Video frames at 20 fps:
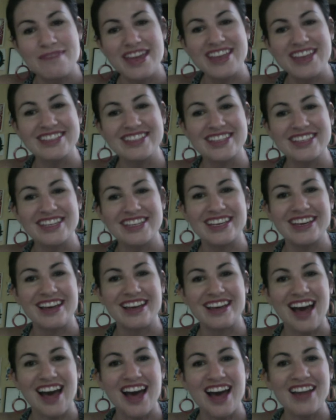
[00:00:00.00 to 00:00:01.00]

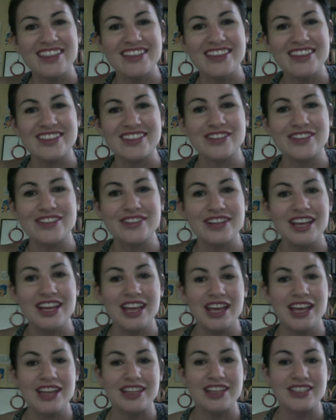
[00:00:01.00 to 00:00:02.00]
amazing author dude
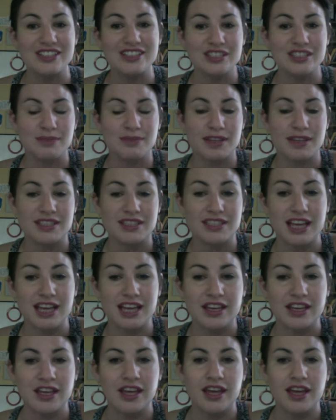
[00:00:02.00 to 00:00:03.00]
that just spends
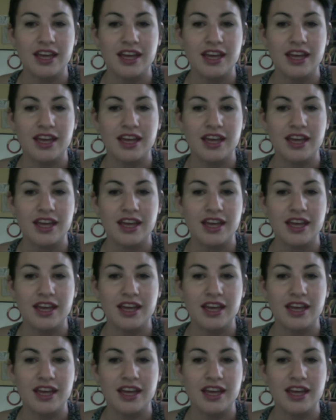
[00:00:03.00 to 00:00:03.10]
like,